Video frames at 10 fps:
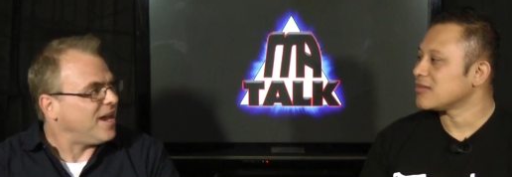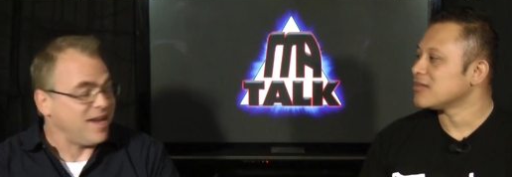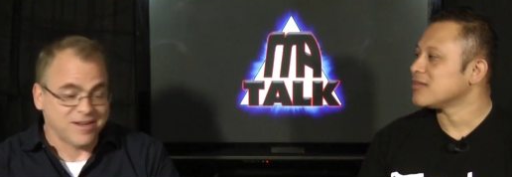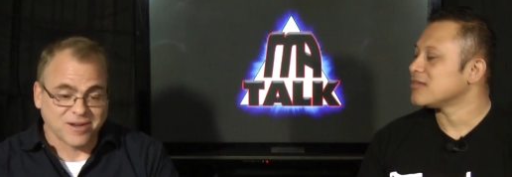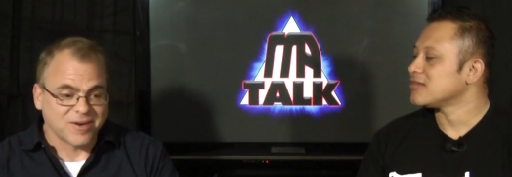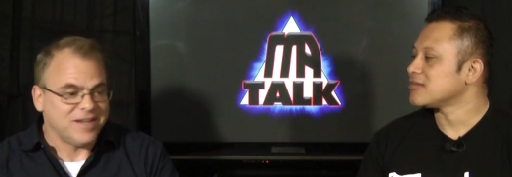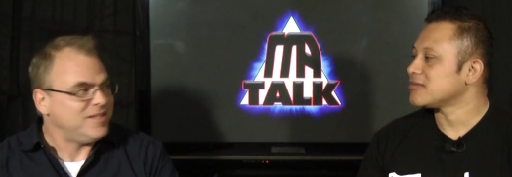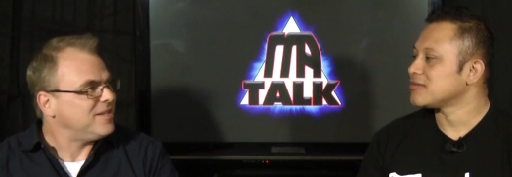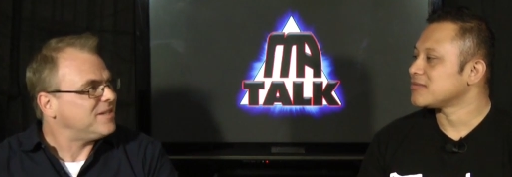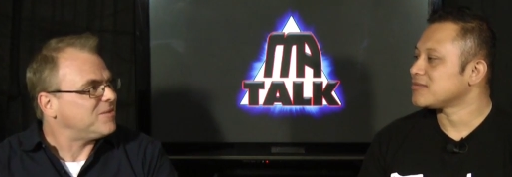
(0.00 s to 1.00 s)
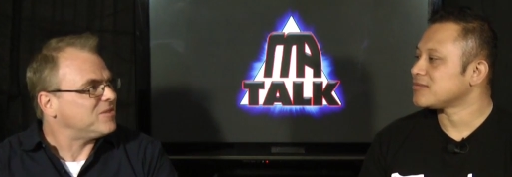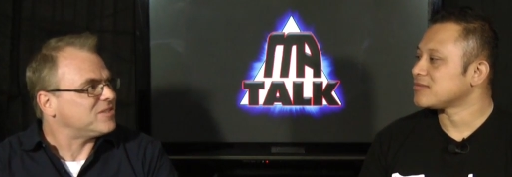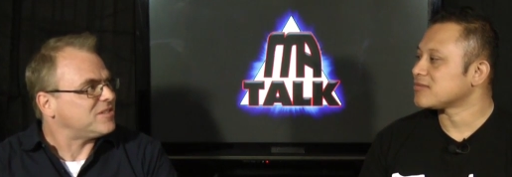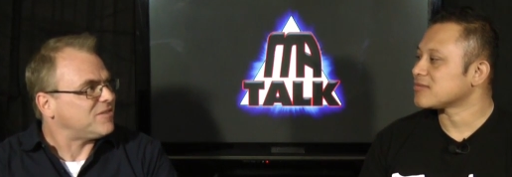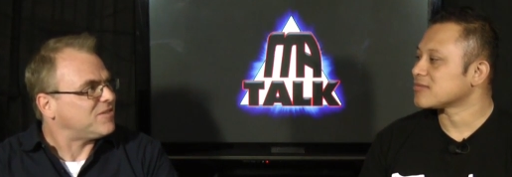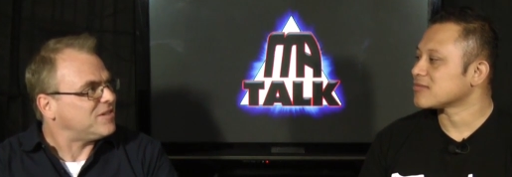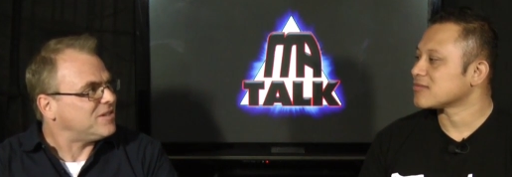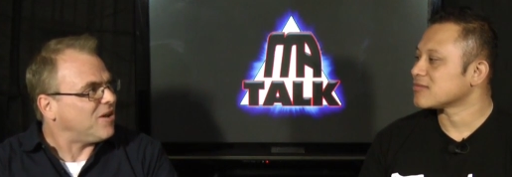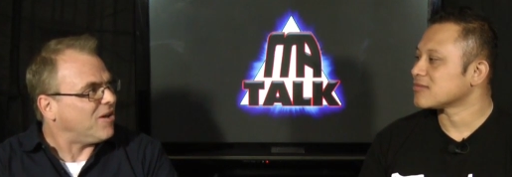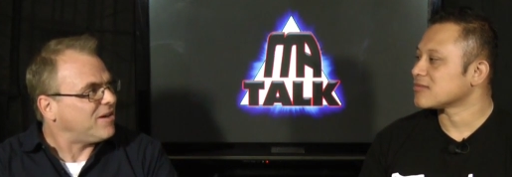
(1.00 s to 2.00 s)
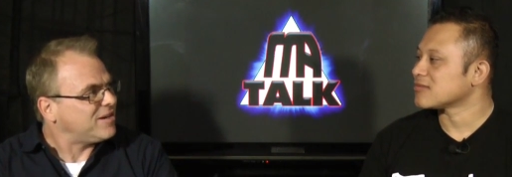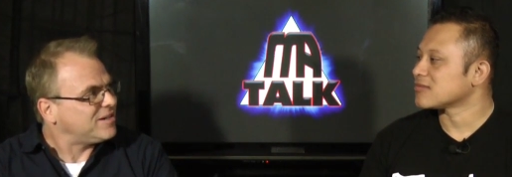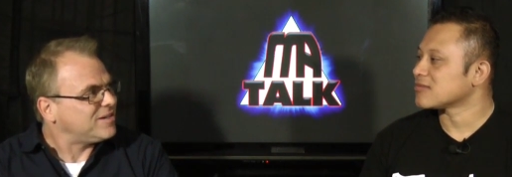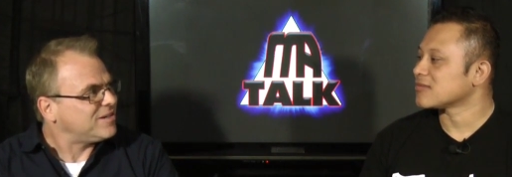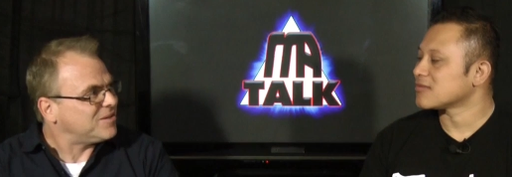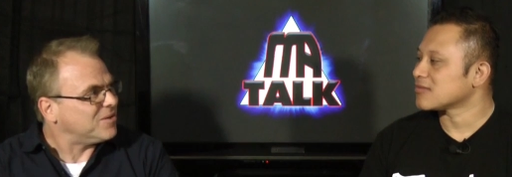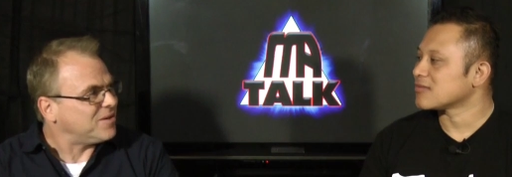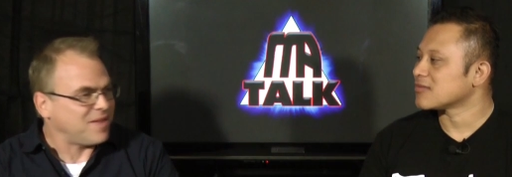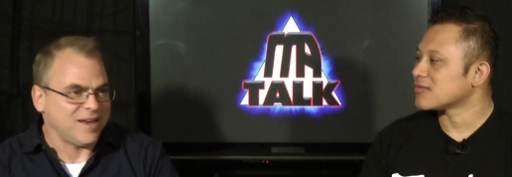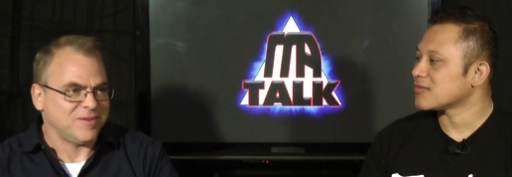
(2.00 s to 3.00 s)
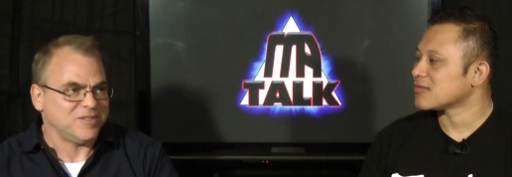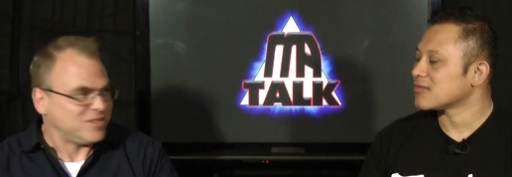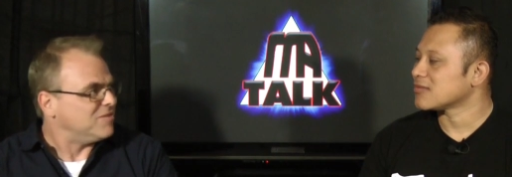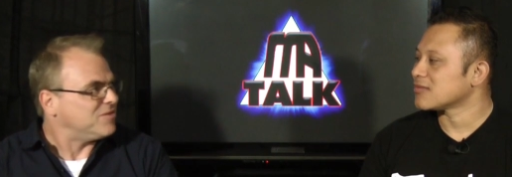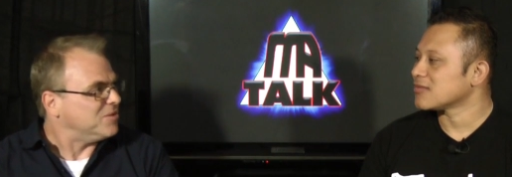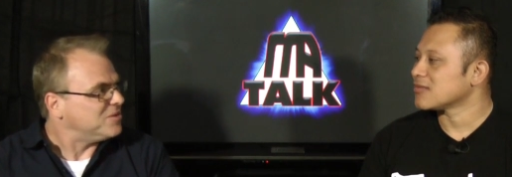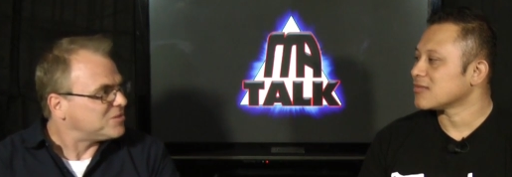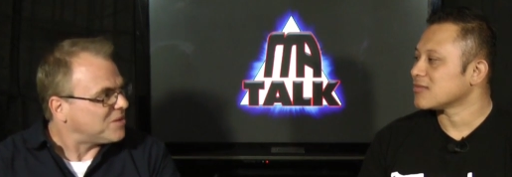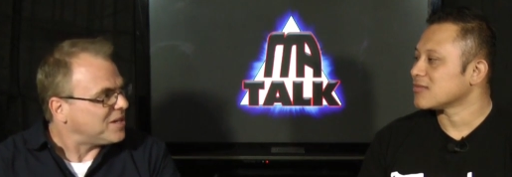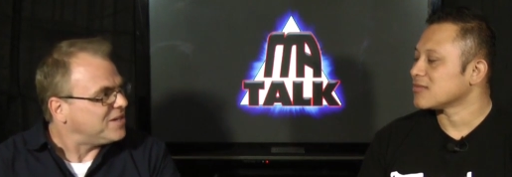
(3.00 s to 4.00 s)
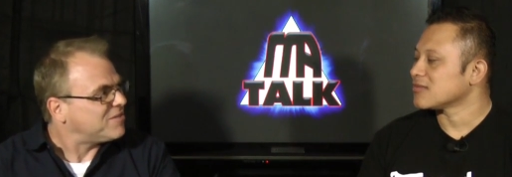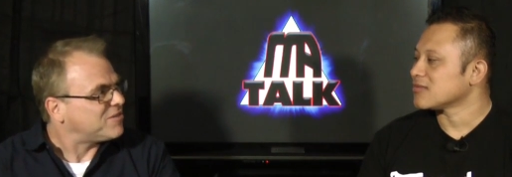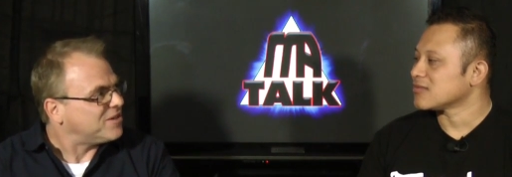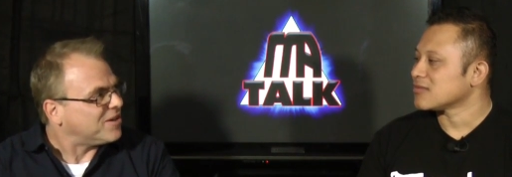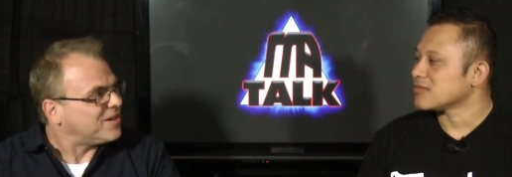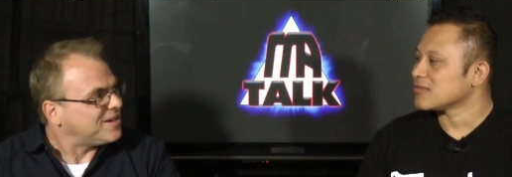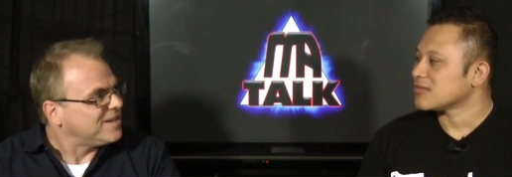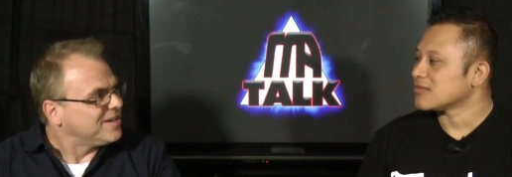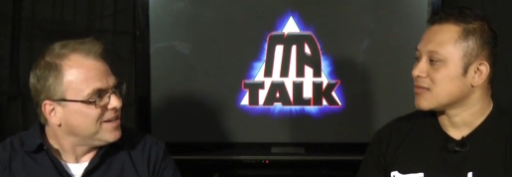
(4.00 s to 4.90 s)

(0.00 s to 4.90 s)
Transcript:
Speaker 1: I had no idea it was a different art or that it was influenced by a different art.